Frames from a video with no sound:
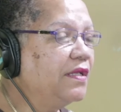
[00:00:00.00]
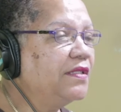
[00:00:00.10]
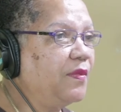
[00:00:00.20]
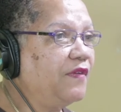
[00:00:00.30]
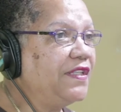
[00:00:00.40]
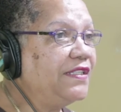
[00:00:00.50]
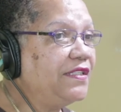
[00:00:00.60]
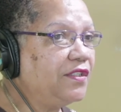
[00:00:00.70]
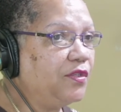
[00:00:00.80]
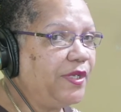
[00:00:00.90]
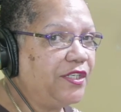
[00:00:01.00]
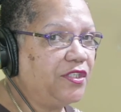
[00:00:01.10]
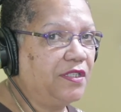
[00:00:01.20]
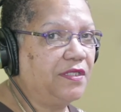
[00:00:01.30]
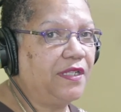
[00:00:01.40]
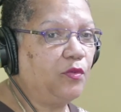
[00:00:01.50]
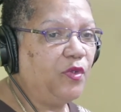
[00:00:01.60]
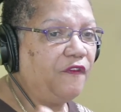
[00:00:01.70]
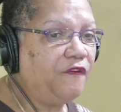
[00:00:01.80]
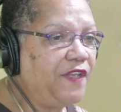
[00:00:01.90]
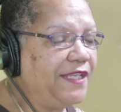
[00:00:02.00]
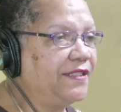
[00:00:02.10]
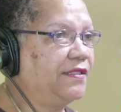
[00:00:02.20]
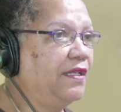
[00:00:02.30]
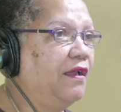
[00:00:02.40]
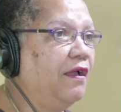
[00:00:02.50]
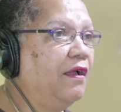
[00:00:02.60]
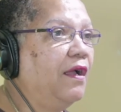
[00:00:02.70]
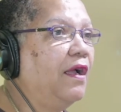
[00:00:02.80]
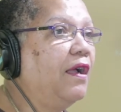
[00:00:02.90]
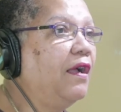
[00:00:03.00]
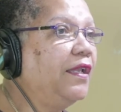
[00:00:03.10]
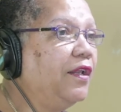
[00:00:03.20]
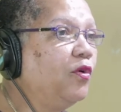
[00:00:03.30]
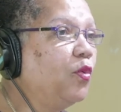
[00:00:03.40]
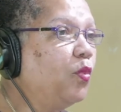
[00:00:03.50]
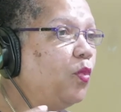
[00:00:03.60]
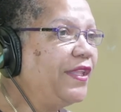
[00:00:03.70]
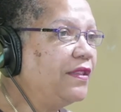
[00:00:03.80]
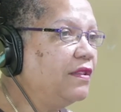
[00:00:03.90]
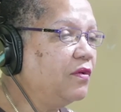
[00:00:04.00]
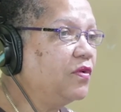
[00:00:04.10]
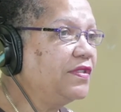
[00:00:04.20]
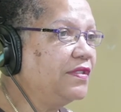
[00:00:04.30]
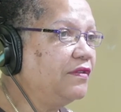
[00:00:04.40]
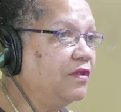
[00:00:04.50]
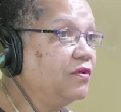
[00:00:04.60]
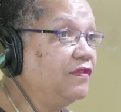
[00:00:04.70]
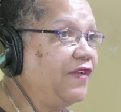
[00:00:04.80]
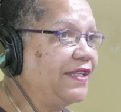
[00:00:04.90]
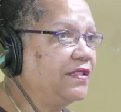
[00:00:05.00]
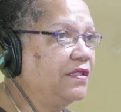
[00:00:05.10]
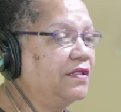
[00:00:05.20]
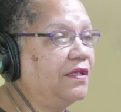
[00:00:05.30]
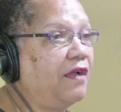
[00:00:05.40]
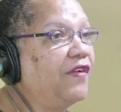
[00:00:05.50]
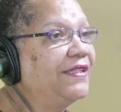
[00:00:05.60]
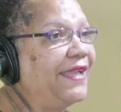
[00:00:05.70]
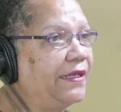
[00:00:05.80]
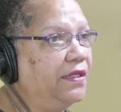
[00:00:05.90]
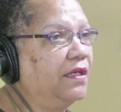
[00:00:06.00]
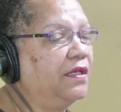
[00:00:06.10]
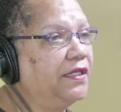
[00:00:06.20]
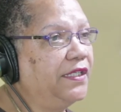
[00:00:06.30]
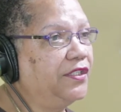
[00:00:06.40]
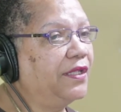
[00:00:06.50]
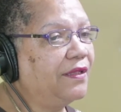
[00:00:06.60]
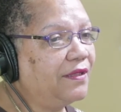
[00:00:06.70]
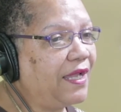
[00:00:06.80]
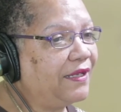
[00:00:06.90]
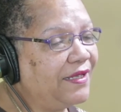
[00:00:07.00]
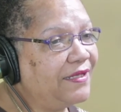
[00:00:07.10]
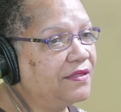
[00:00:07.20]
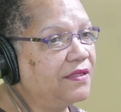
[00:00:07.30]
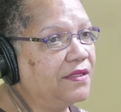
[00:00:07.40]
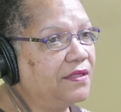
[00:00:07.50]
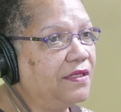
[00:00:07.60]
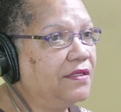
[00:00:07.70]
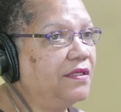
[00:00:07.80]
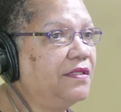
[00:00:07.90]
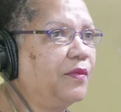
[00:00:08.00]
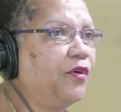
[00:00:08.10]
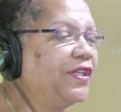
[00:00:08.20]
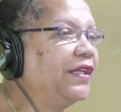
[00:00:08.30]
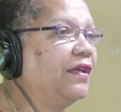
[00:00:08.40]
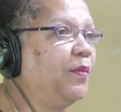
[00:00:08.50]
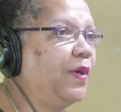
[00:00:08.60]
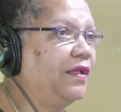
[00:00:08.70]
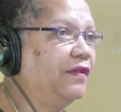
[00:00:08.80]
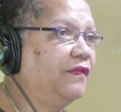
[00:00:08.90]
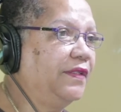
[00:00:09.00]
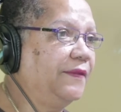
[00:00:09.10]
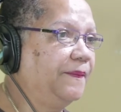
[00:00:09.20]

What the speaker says: some of the situations that we face, you know, with those vessels of a technical nature. That is a critical part of it.